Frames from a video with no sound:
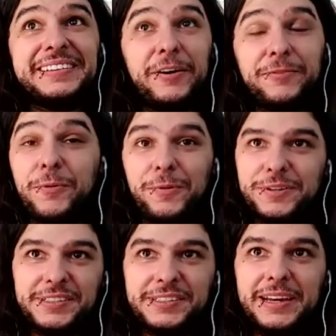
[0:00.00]
of
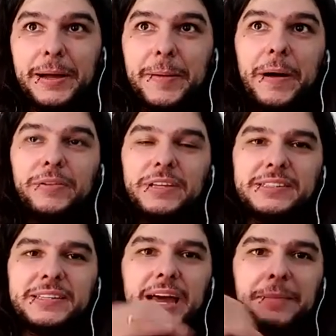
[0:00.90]
course, all the
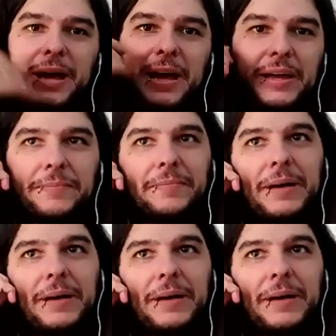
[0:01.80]
time I